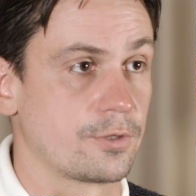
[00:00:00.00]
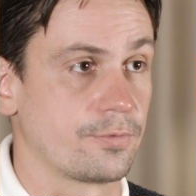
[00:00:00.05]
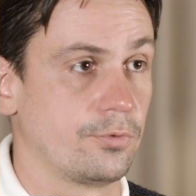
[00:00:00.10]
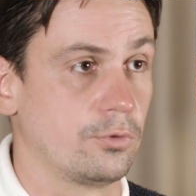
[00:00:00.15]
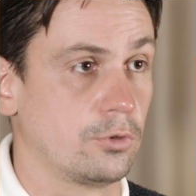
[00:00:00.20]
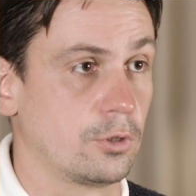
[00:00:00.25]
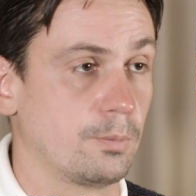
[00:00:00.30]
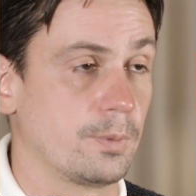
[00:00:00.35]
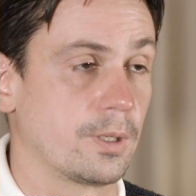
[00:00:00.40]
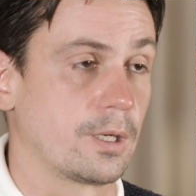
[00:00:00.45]

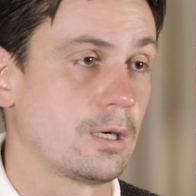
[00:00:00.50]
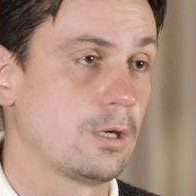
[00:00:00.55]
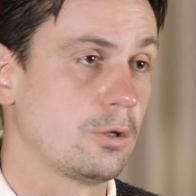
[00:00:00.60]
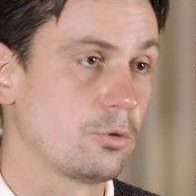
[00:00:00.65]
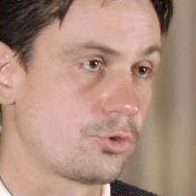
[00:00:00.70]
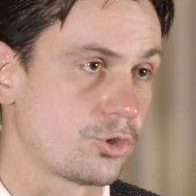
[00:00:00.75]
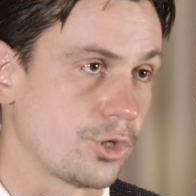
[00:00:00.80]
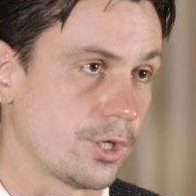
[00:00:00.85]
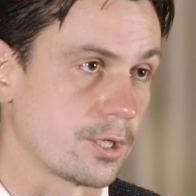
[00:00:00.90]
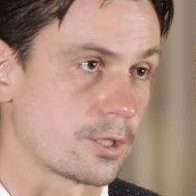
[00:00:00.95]
for
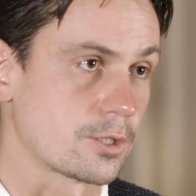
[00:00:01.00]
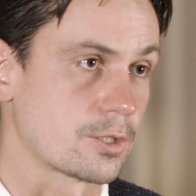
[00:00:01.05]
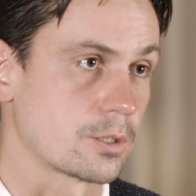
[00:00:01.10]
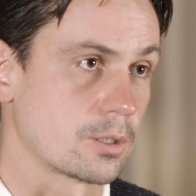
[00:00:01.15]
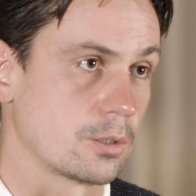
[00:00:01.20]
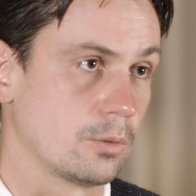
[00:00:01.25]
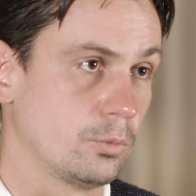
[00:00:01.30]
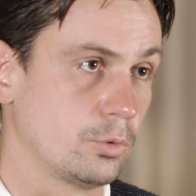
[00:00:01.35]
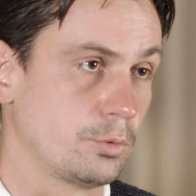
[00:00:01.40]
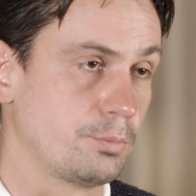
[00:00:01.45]
background checks
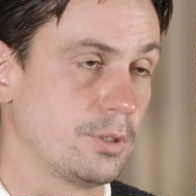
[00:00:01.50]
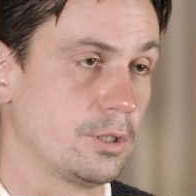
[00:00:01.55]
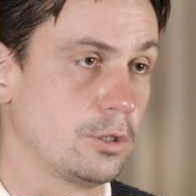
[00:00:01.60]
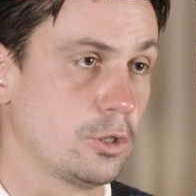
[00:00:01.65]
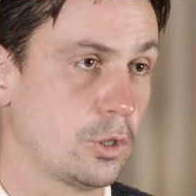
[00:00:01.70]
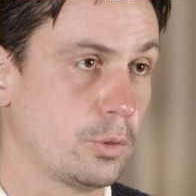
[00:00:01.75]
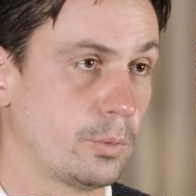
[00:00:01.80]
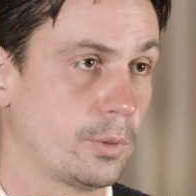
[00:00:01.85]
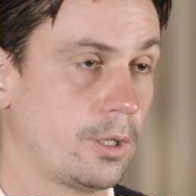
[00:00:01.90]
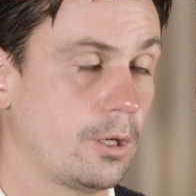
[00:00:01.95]
would be
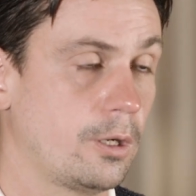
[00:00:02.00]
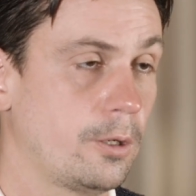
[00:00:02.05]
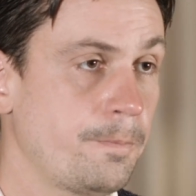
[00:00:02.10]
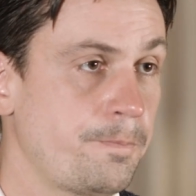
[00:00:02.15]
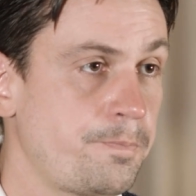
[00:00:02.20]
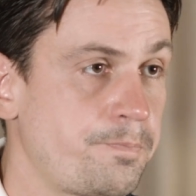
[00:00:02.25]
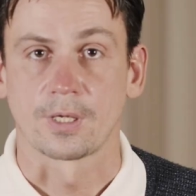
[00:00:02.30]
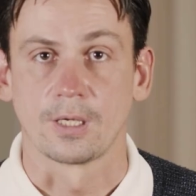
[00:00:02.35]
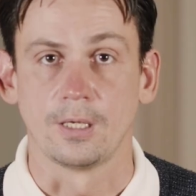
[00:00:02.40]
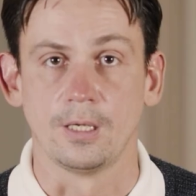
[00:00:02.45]
lower,
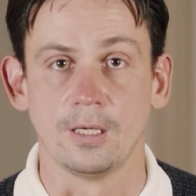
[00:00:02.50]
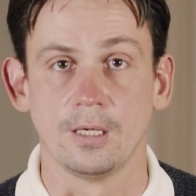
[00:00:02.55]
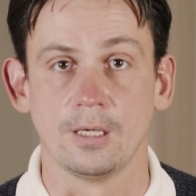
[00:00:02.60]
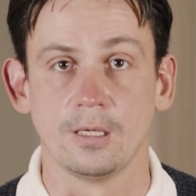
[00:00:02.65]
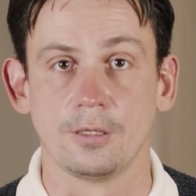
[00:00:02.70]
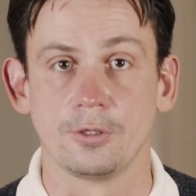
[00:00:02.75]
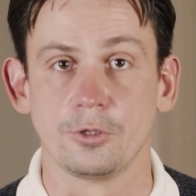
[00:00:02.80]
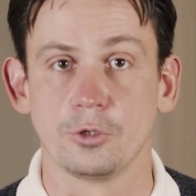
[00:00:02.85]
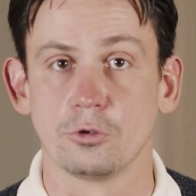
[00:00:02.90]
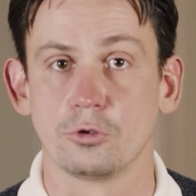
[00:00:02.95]

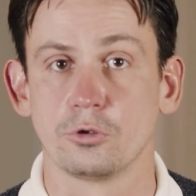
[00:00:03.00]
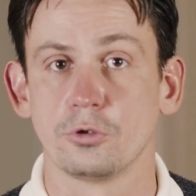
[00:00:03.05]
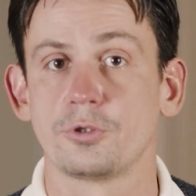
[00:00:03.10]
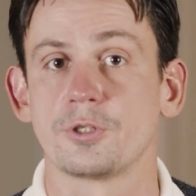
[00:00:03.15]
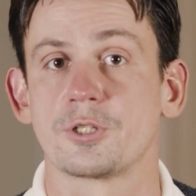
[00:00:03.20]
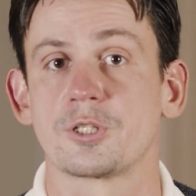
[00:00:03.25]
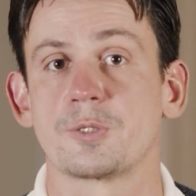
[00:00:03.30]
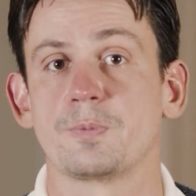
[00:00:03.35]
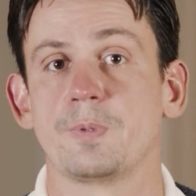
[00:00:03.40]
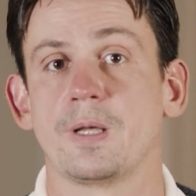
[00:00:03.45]
and you're
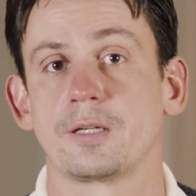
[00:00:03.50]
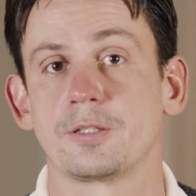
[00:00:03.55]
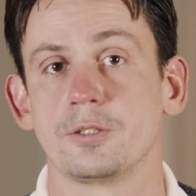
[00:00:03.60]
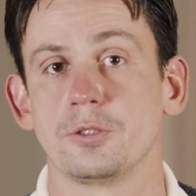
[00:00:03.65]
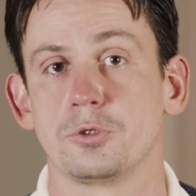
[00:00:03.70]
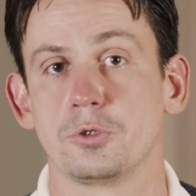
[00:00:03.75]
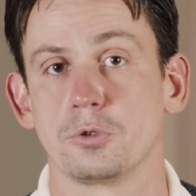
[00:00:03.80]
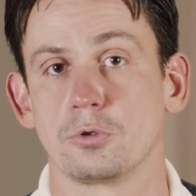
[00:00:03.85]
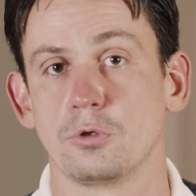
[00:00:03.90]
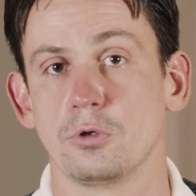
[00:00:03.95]
not
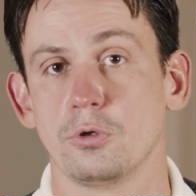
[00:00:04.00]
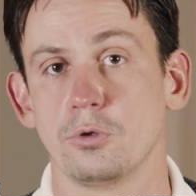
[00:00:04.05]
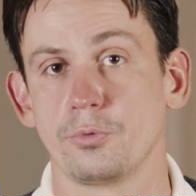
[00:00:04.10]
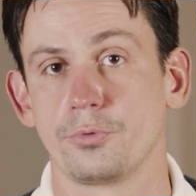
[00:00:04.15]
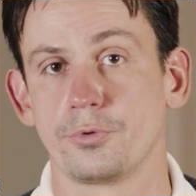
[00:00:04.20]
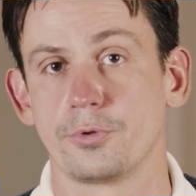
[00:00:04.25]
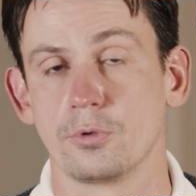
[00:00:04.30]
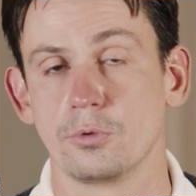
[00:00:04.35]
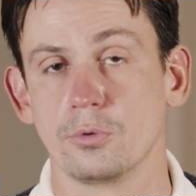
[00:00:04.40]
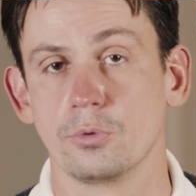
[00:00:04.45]
expected to
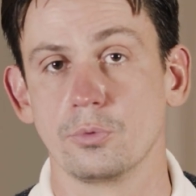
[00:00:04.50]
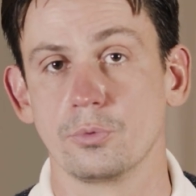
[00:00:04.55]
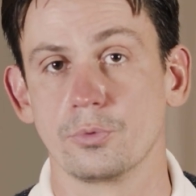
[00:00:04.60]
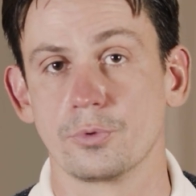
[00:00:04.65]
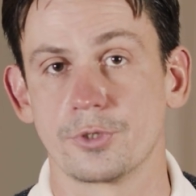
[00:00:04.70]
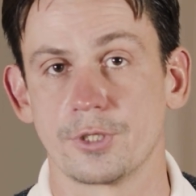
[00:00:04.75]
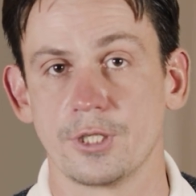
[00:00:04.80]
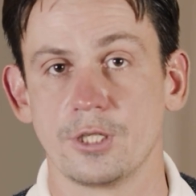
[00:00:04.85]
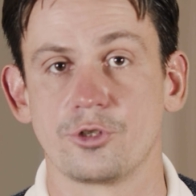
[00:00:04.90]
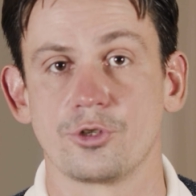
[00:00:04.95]
go through
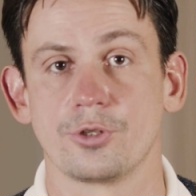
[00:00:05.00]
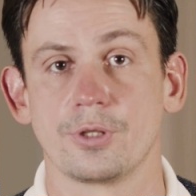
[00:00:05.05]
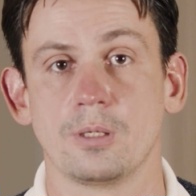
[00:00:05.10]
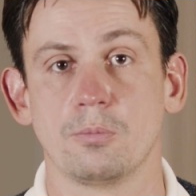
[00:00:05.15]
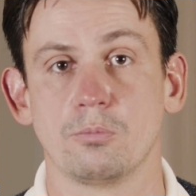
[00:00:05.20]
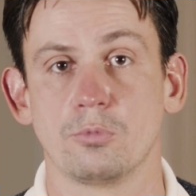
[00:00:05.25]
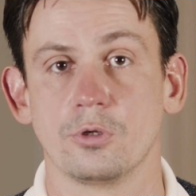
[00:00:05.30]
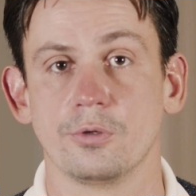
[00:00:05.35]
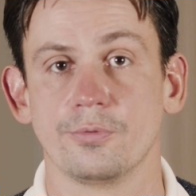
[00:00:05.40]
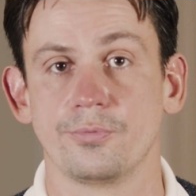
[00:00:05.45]
such a
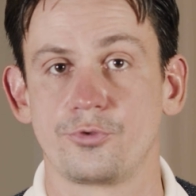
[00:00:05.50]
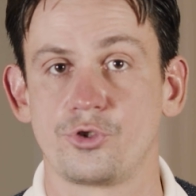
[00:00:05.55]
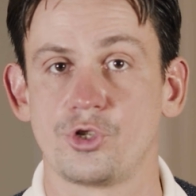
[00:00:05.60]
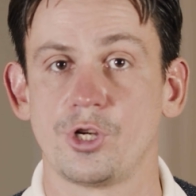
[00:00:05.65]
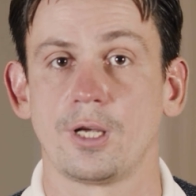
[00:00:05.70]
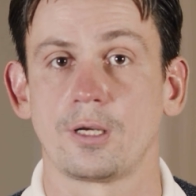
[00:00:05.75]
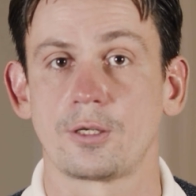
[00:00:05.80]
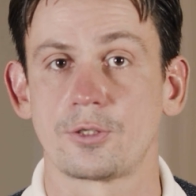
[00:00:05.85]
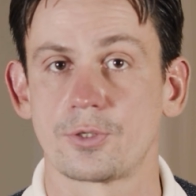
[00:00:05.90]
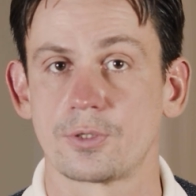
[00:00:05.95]
number of
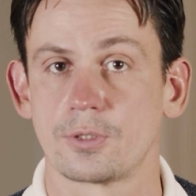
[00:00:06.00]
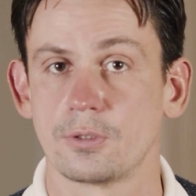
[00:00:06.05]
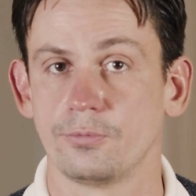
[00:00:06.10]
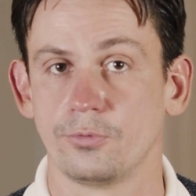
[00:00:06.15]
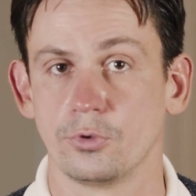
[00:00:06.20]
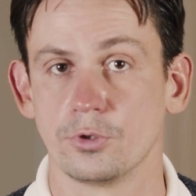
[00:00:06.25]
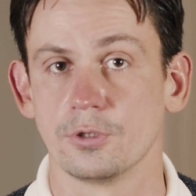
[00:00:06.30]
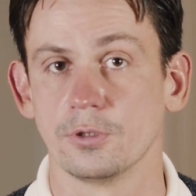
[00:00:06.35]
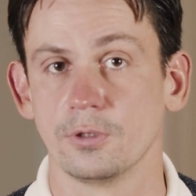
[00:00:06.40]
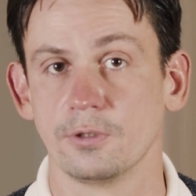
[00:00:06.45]
checks
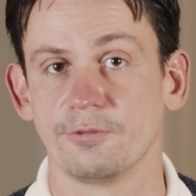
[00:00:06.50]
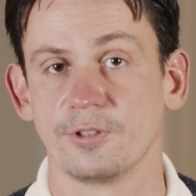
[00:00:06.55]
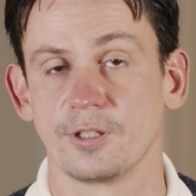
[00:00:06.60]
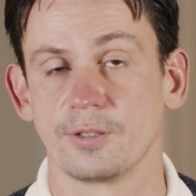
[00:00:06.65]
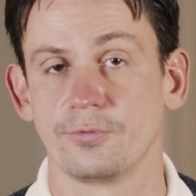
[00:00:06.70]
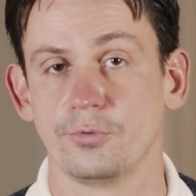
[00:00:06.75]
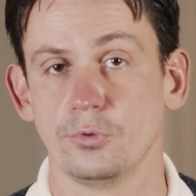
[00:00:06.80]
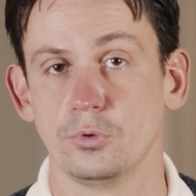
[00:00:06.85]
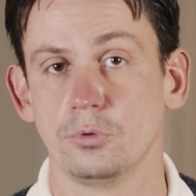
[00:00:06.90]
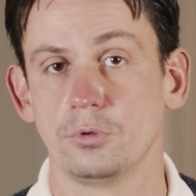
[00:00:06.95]
for
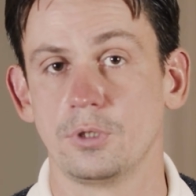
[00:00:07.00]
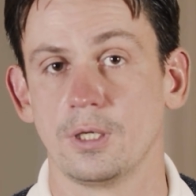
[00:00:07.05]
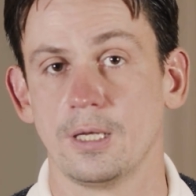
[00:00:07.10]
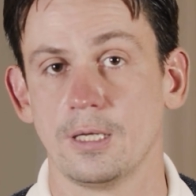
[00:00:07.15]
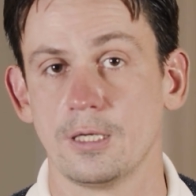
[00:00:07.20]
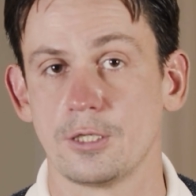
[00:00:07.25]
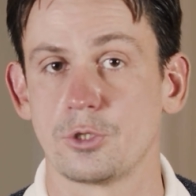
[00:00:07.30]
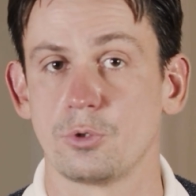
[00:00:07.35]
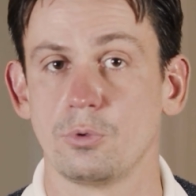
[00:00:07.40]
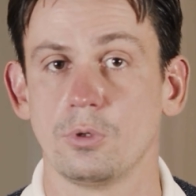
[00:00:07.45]
delivering food
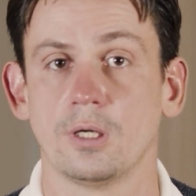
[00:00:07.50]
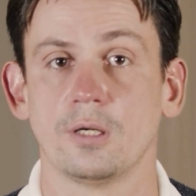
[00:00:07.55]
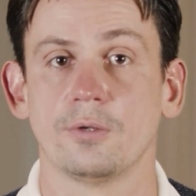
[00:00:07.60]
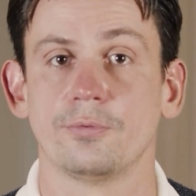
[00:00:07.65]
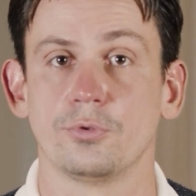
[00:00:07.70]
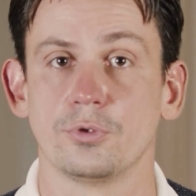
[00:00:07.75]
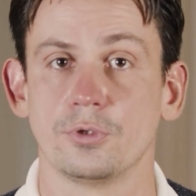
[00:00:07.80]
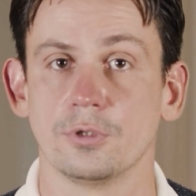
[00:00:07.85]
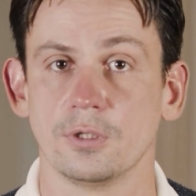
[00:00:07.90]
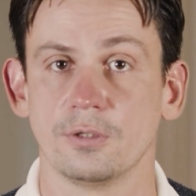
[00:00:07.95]
as you are
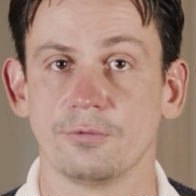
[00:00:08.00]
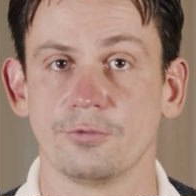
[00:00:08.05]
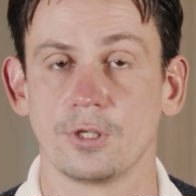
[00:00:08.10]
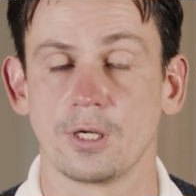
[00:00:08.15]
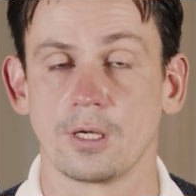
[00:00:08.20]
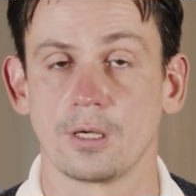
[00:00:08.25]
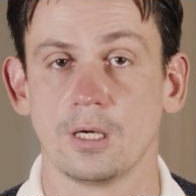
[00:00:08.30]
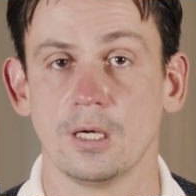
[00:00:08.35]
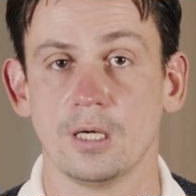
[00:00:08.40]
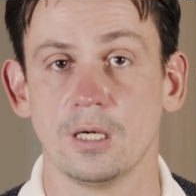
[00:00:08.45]
for
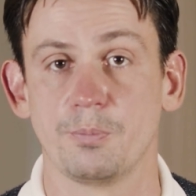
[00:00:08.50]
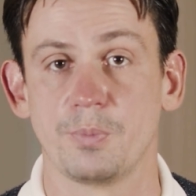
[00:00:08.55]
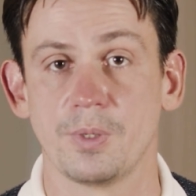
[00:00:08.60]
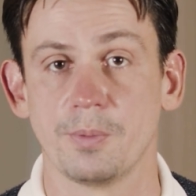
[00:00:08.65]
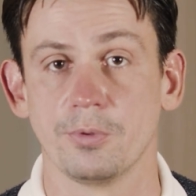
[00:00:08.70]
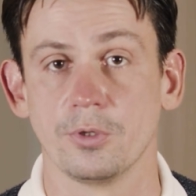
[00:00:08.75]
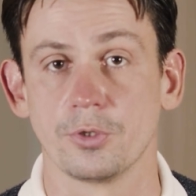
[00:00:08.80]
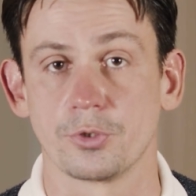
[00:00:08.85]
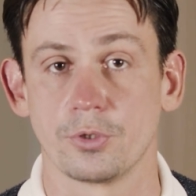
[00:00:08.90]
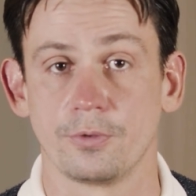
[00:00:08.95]
delivering people.